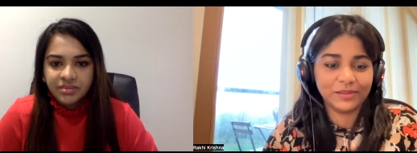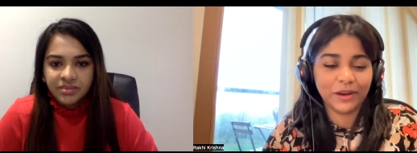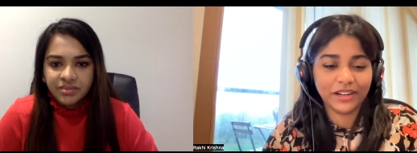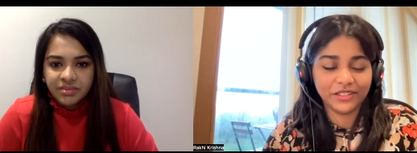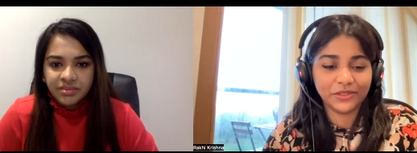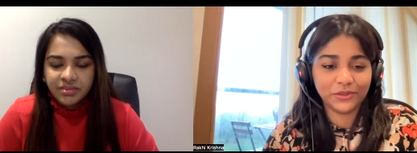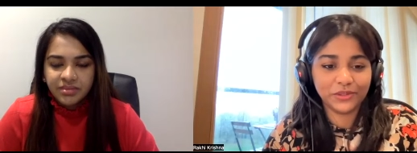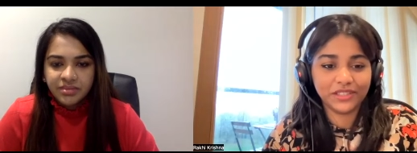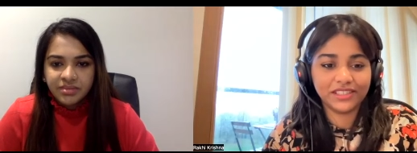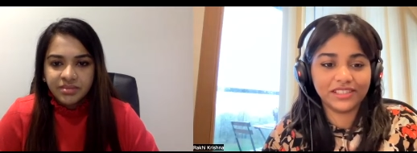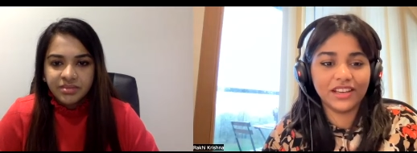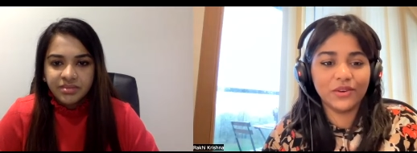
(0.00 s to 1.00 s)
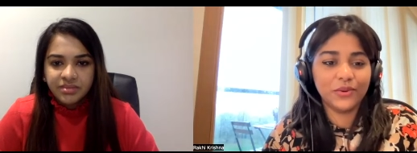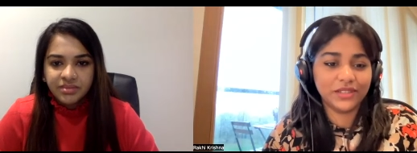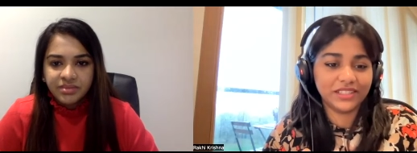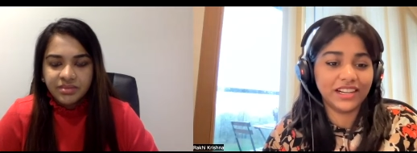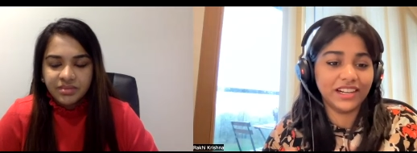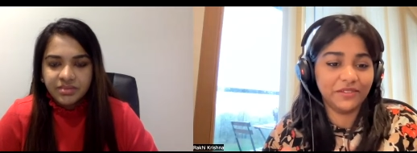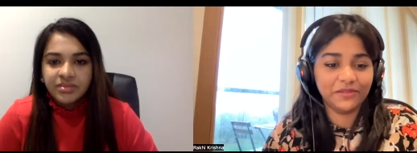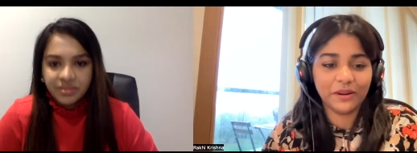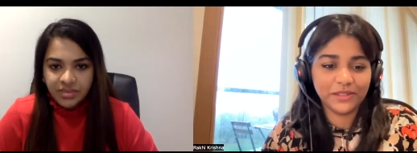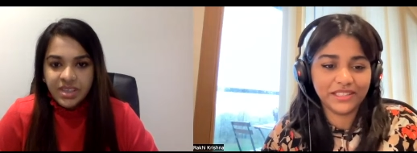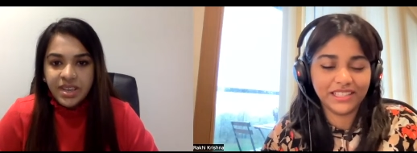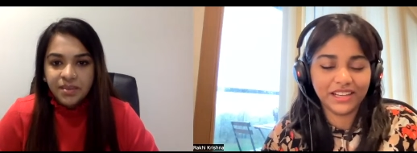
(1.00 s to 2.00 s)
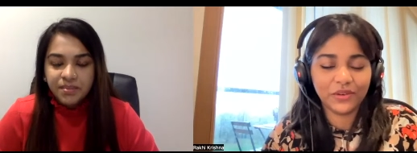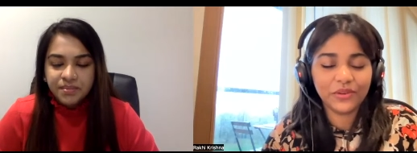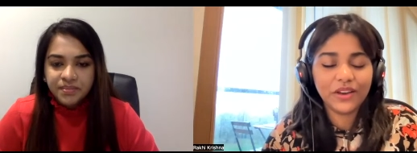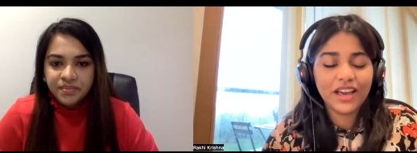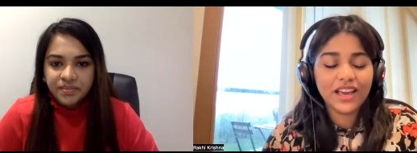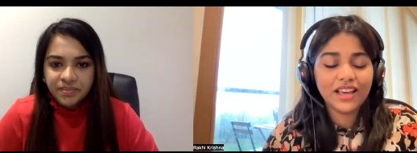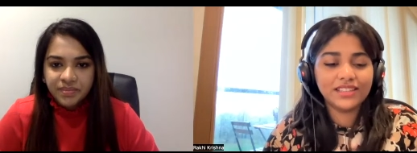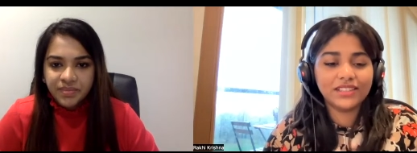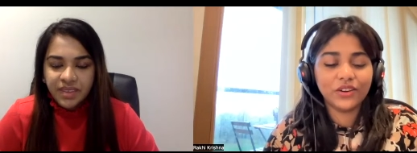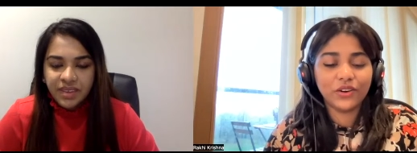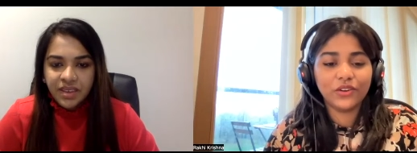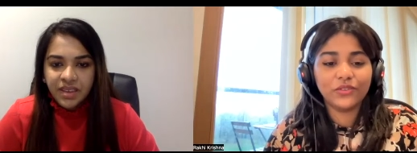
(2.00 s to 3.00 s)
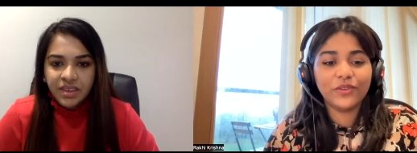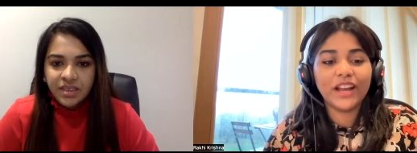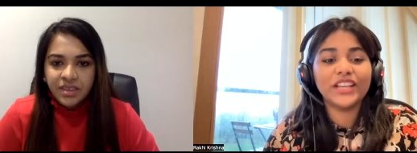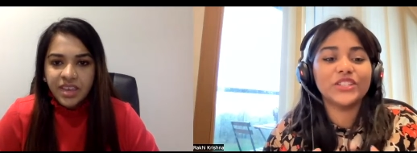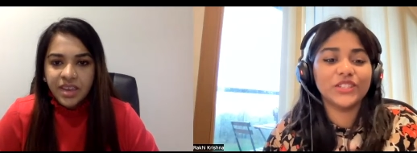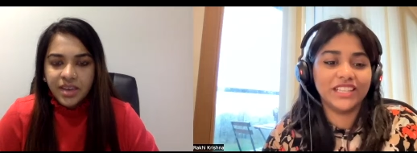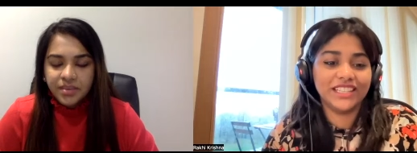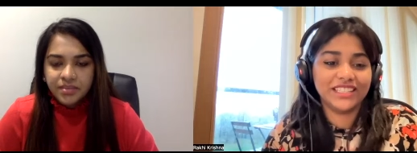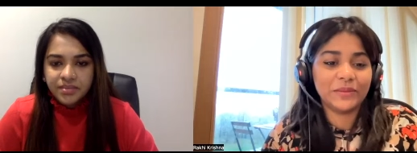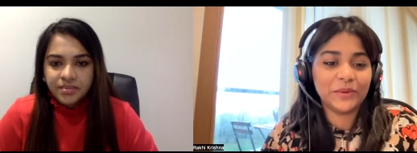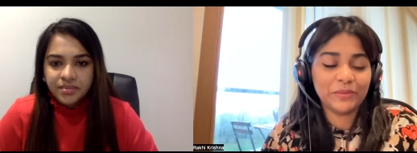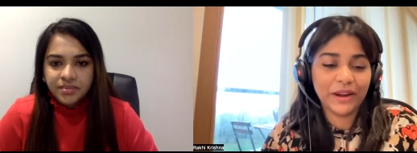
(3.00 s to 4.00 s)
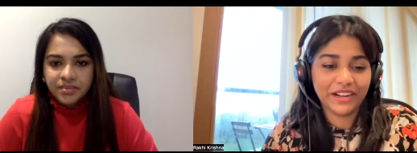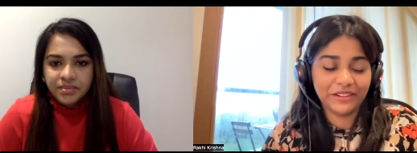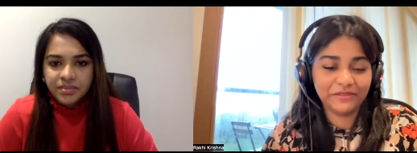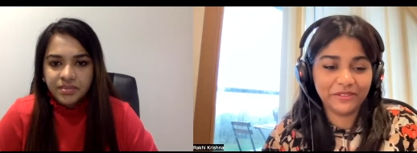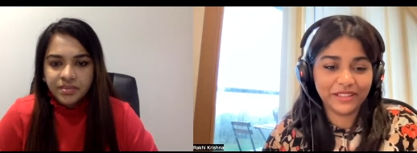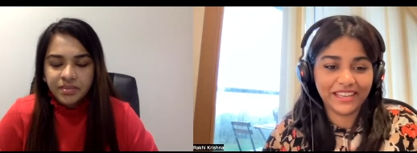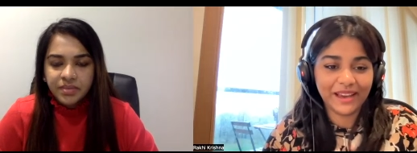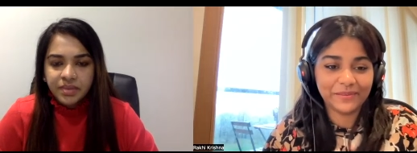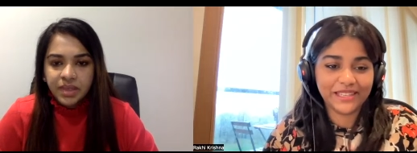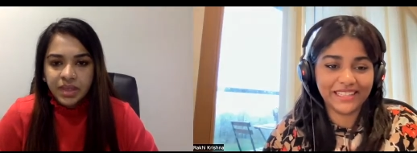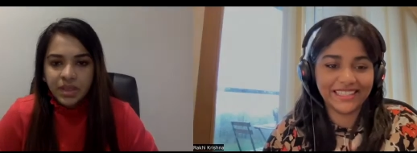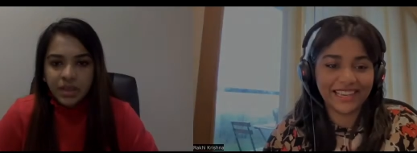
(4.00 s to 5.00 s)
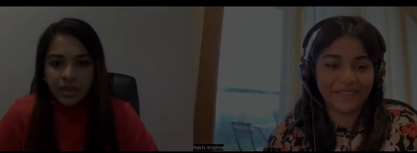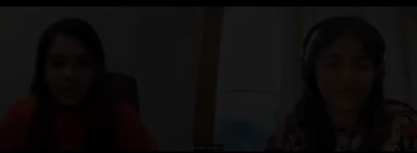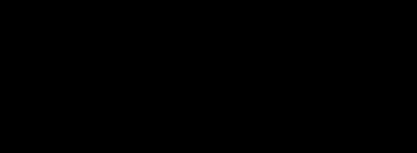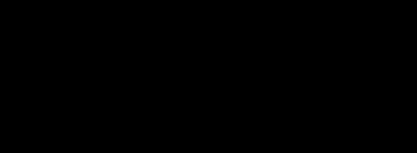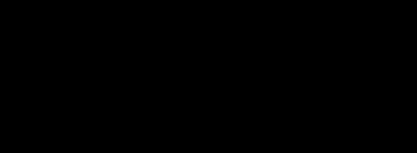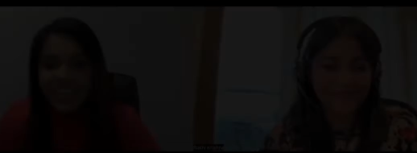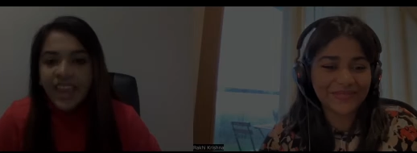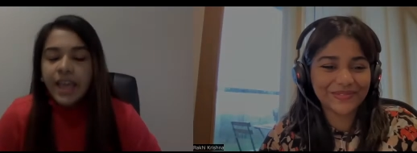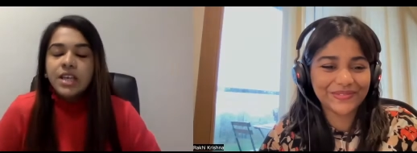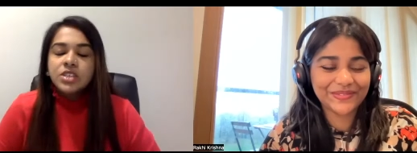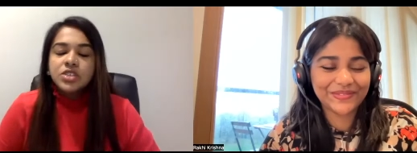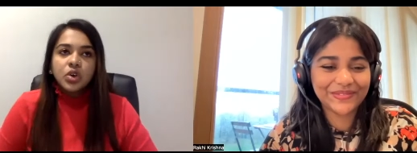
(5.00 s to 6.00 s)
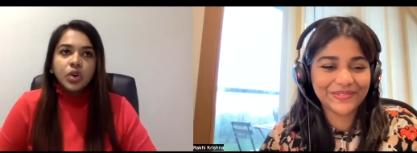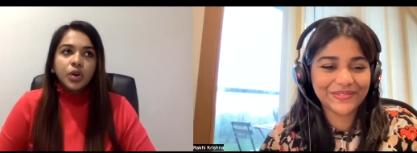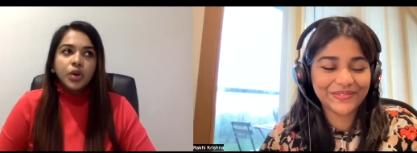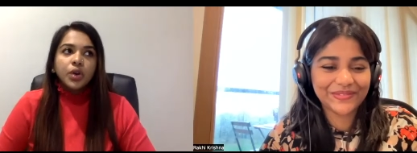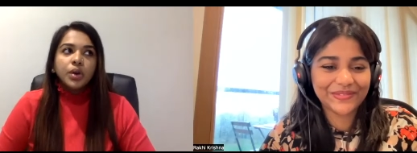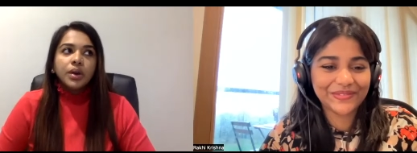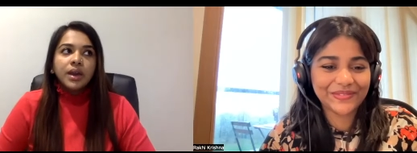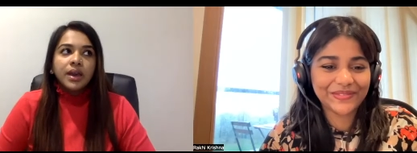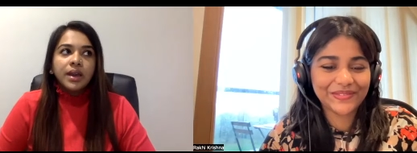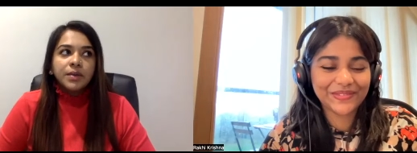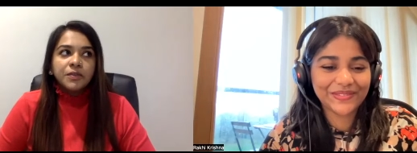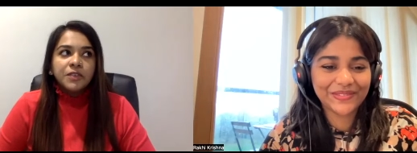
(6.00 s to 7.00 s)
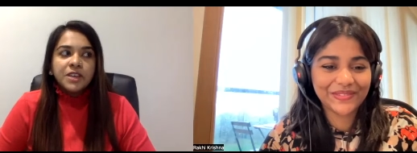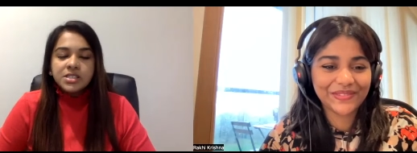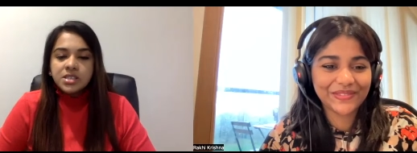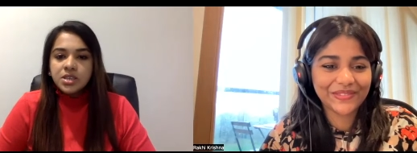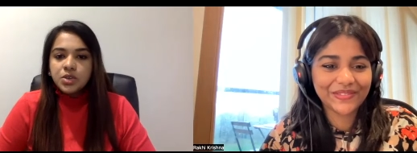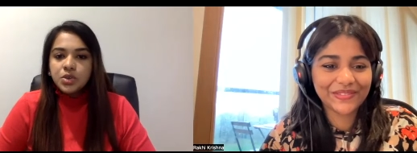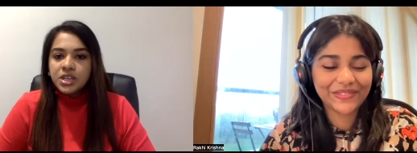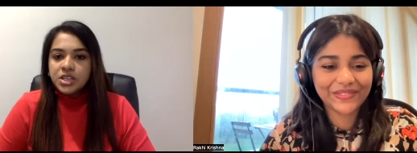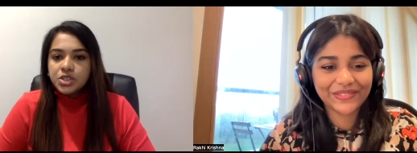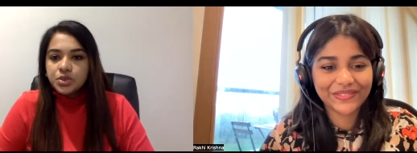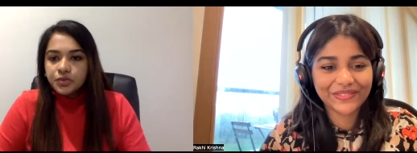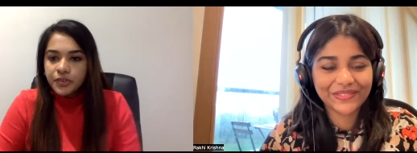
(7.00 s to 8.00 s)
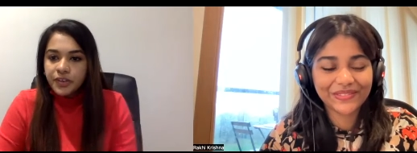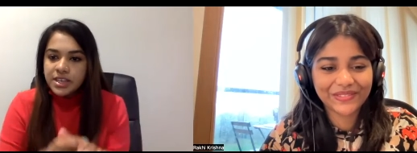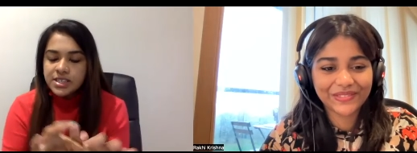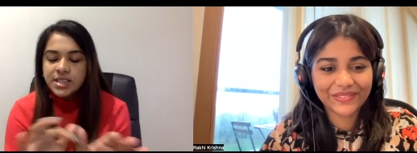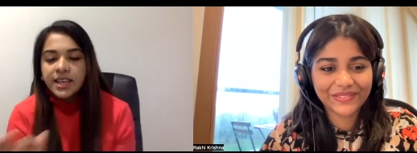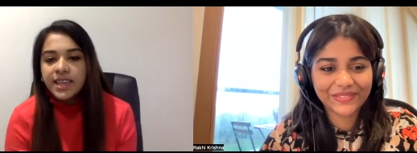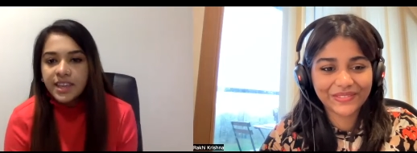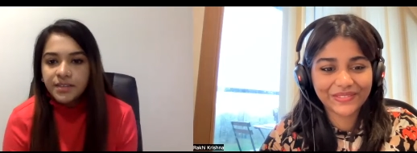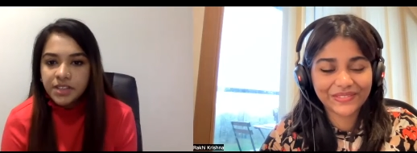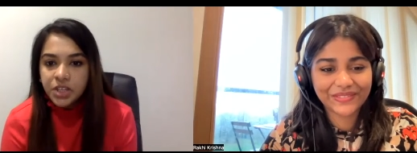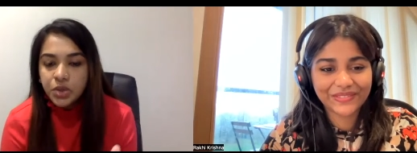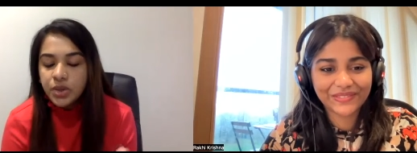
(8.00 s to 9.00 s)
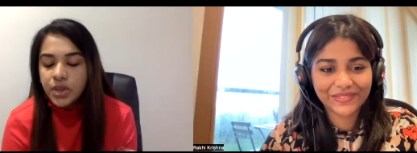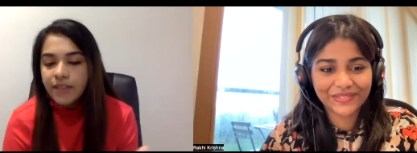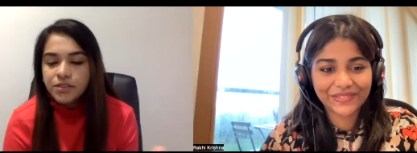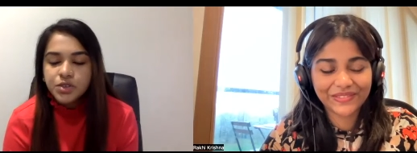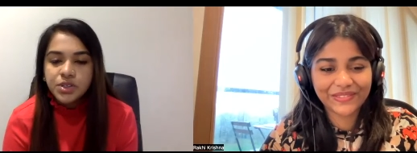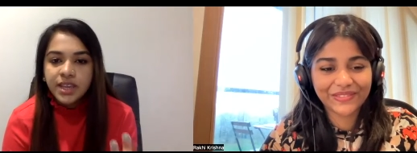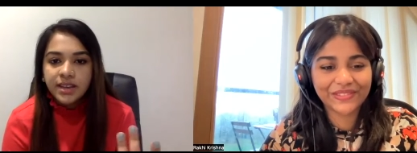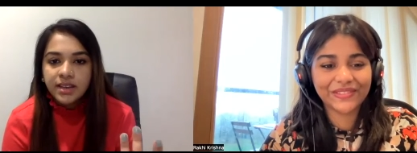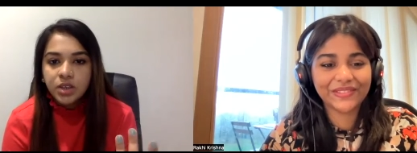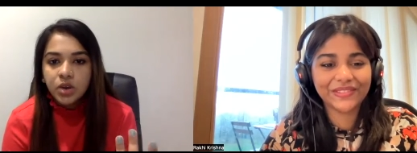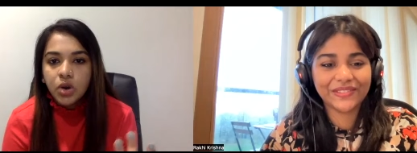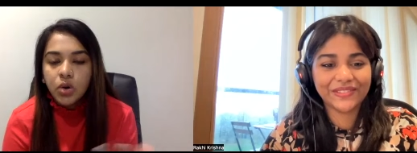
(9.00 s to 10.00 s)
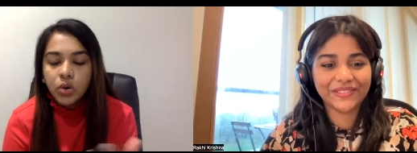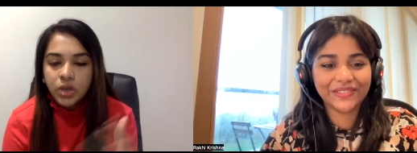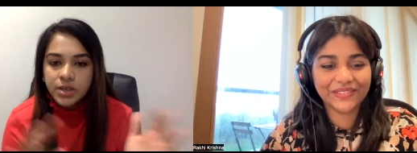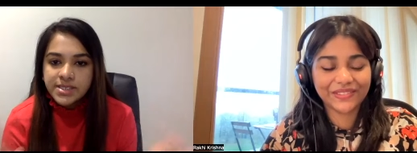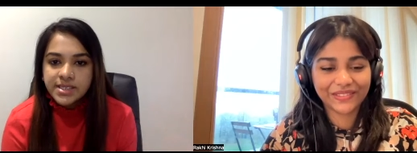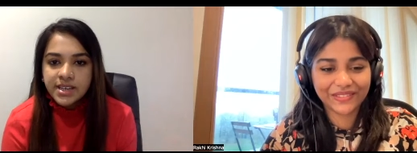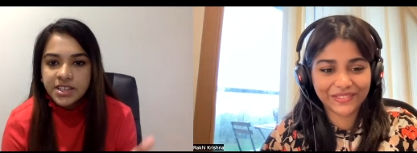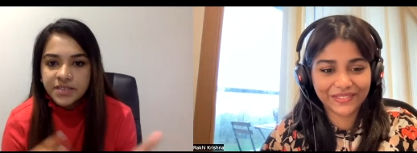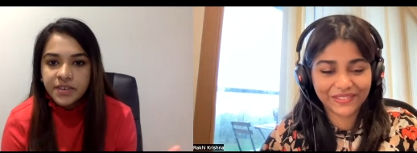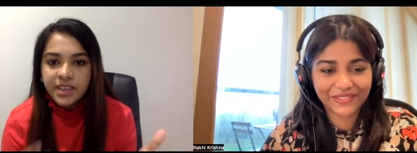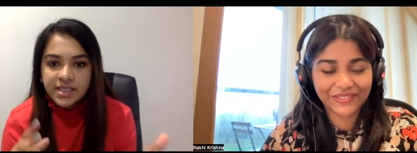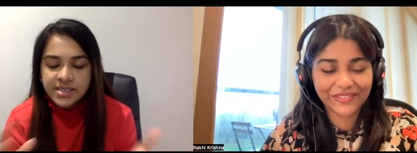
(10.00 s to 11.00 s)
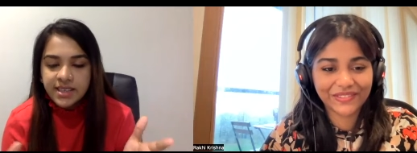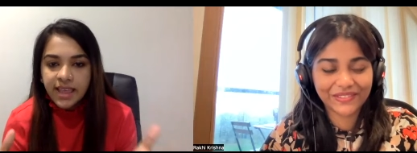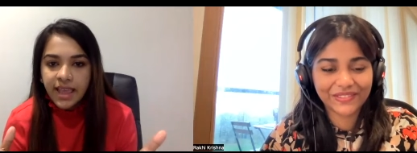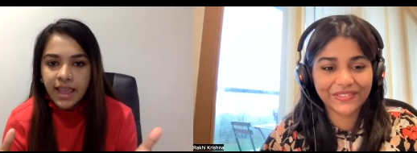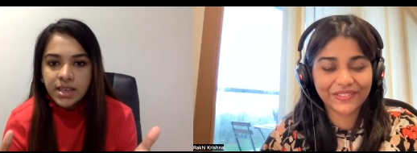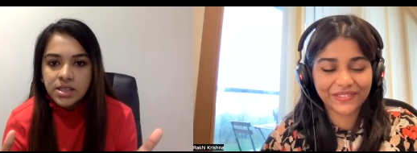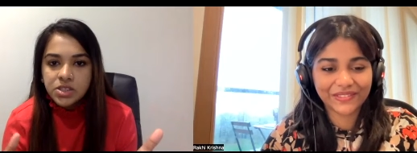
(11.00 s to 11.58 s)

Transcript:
Speaker 1: aspiring students who are studying pharmacy now. So when should they start preparing for the KAPS exam? Yeah.
Speaker 2: So uh, first you need to finish like everything. You have to get your all your certificates in hand